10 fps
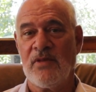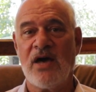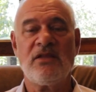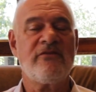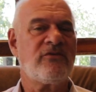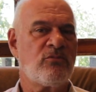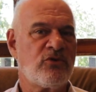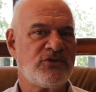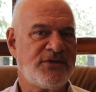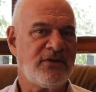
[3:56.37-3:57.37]
I live in
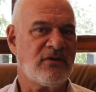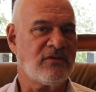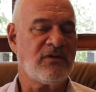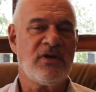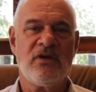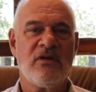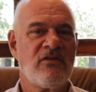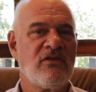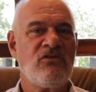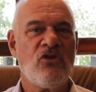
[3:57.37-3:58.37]
Brazil.
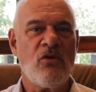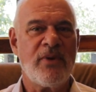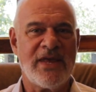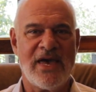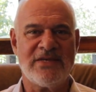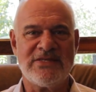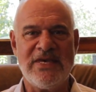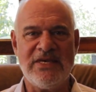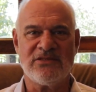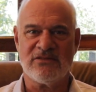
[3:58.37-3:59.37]
Nobody
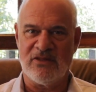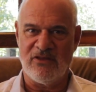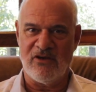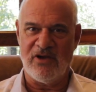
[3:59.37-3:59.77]
has heat in their